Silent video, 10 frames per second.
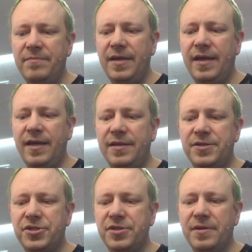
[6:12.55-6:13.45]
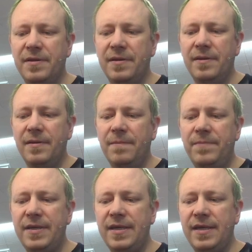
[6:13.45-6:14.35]

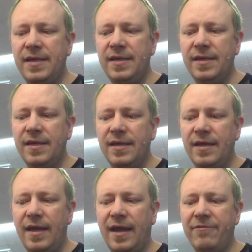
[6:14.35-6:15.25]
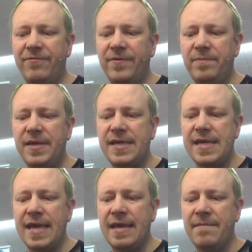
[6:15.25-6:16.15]
PHP
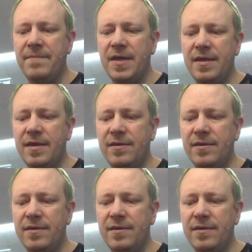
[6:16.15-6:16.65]
FPM,